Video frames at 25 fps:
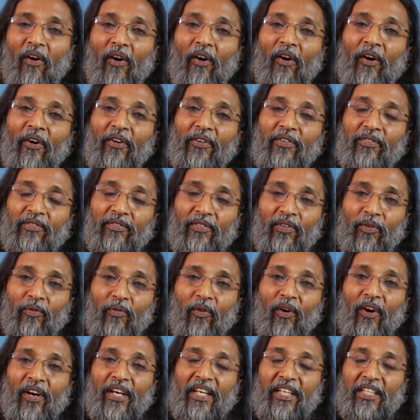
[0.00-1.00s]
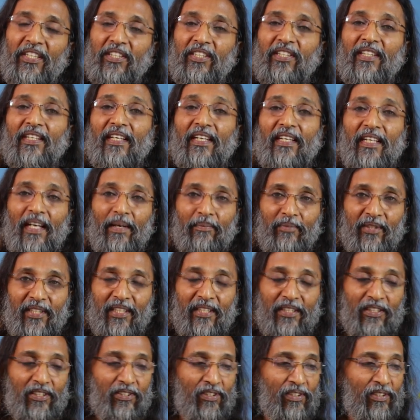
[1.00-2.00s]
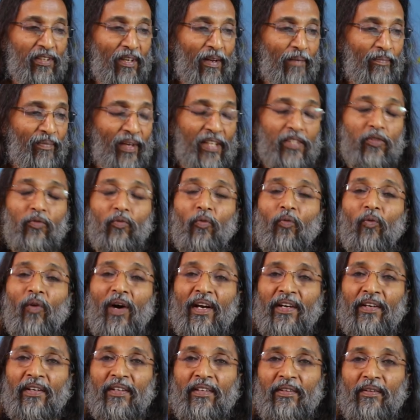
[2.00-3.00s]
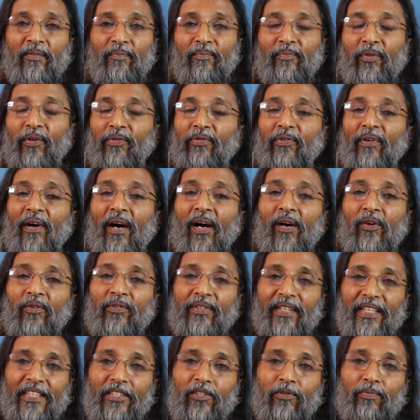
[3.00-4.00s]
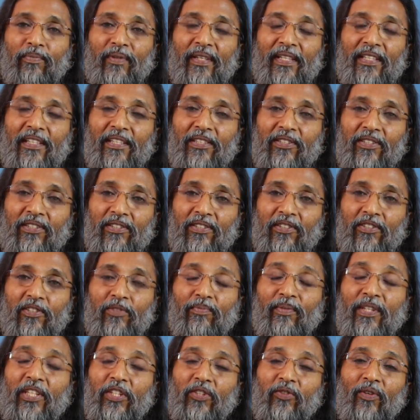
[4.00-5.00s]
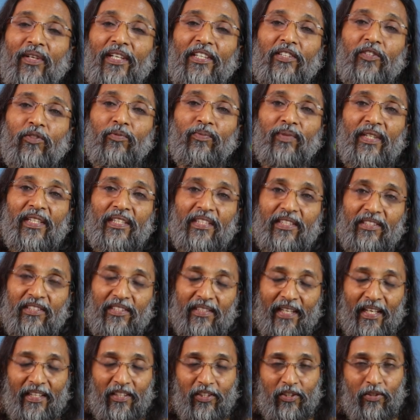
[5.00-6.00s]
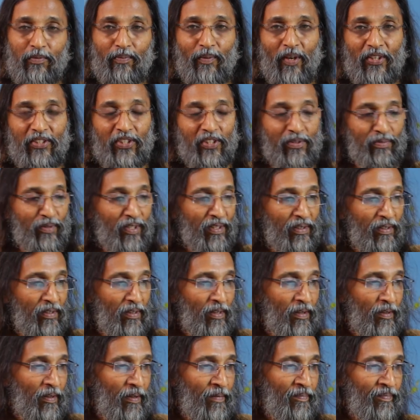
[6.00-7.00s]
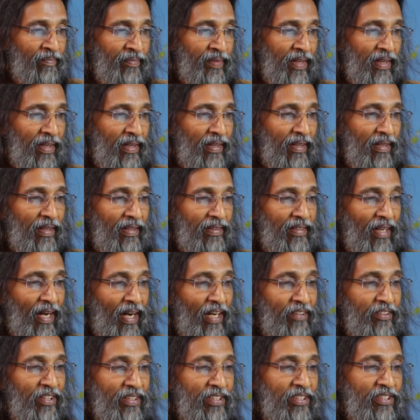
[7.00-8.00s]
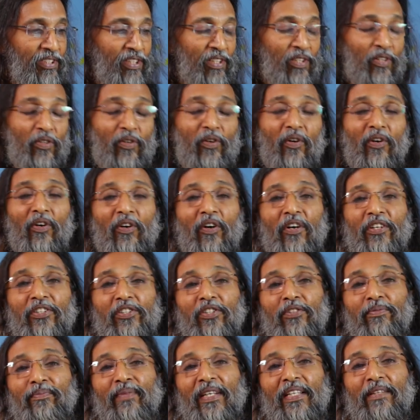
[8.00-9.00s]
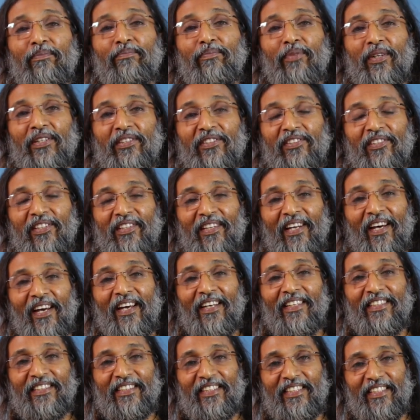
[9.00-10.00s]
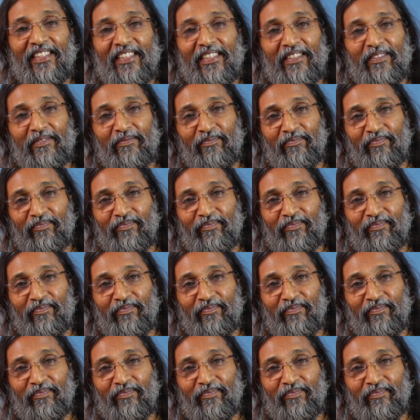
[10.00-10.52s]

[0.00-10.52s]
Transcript: or the void, emptiness. That's one profound experience, spiritual experience that is possible. The other is cosmic personality,